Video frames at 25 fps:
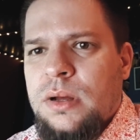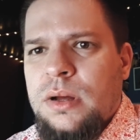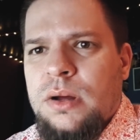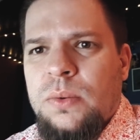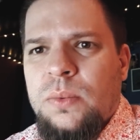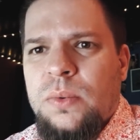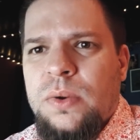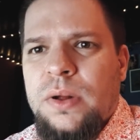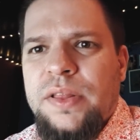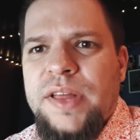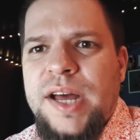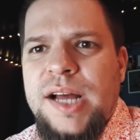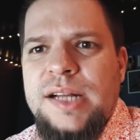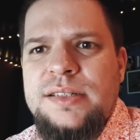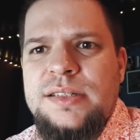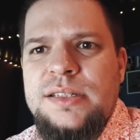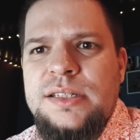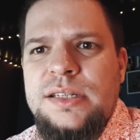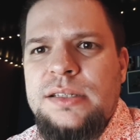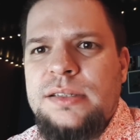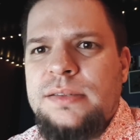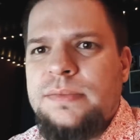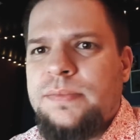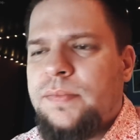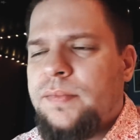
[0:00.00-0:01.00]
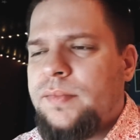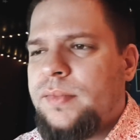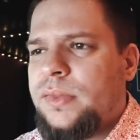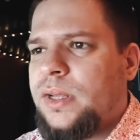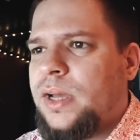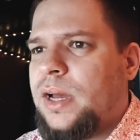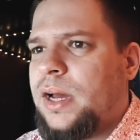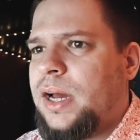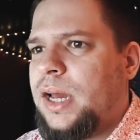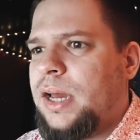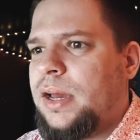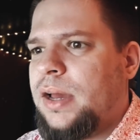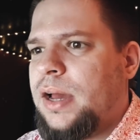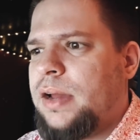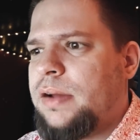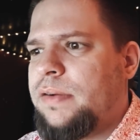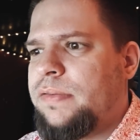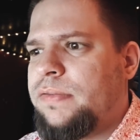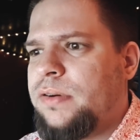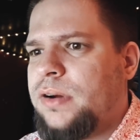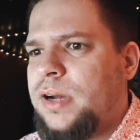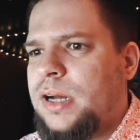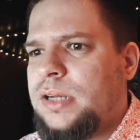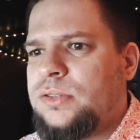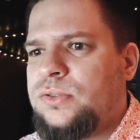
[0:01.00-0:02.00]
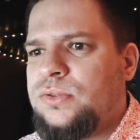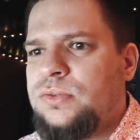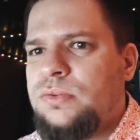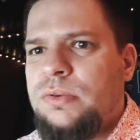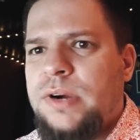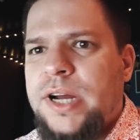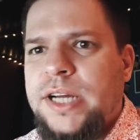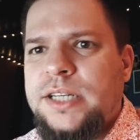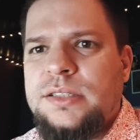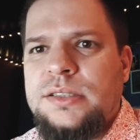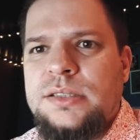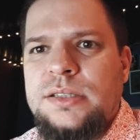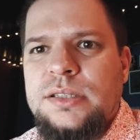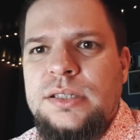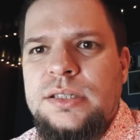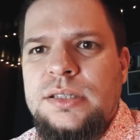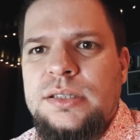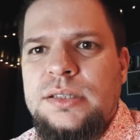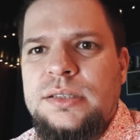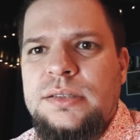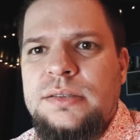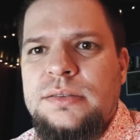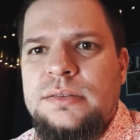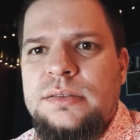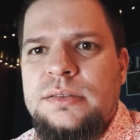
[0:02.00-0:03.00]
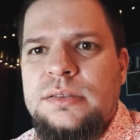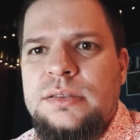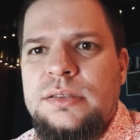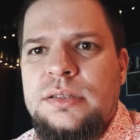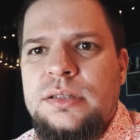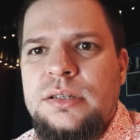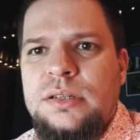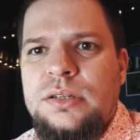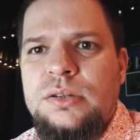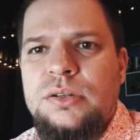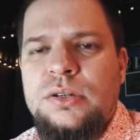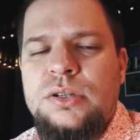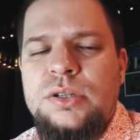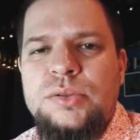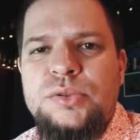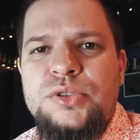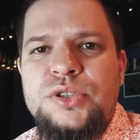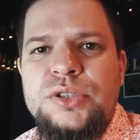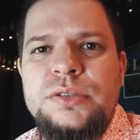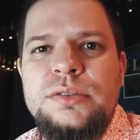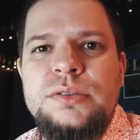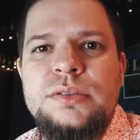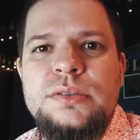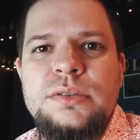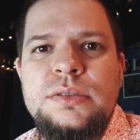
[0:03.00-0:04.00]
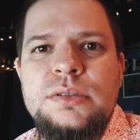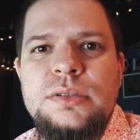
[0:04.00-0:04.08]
Well, that's it. I forgot to write a conclusion.